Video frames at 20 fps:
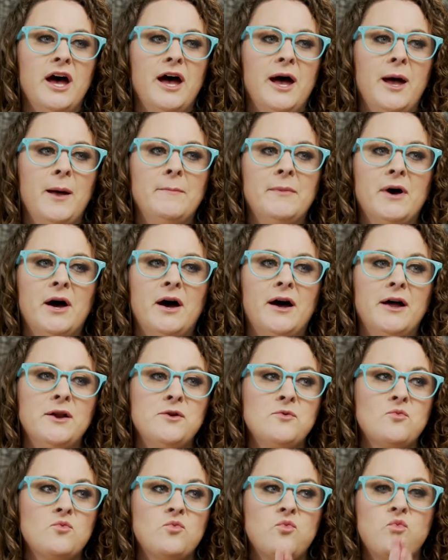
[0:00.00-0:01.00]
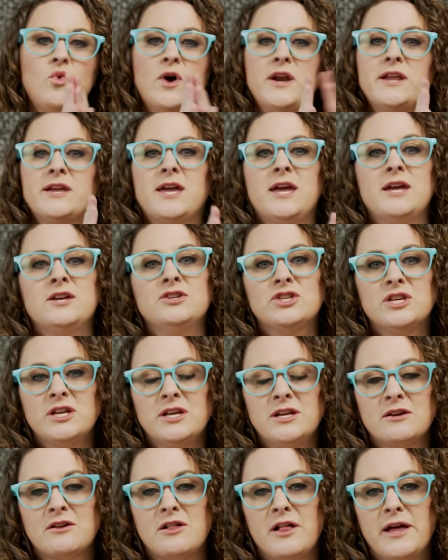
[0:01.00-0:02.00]
Um, on one
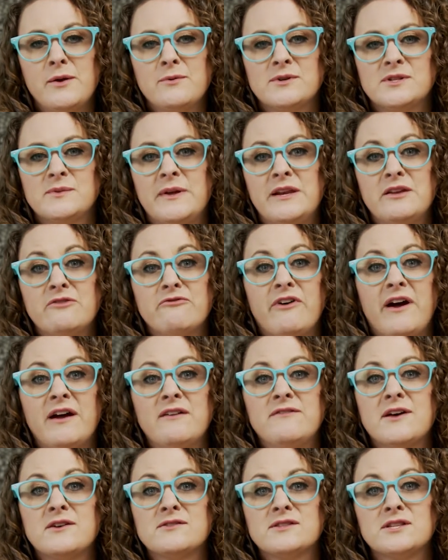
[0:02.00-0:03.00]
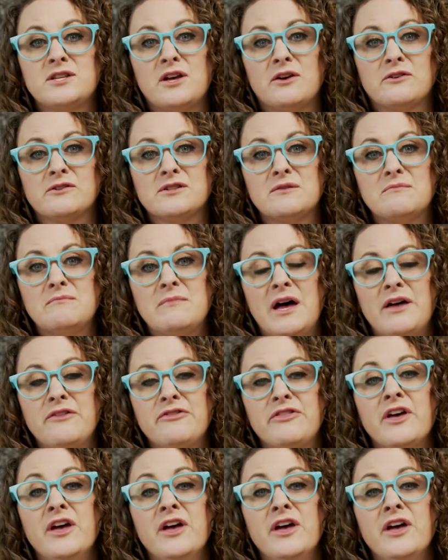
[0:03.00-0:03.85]
occasion, a client was spending $5,000 a month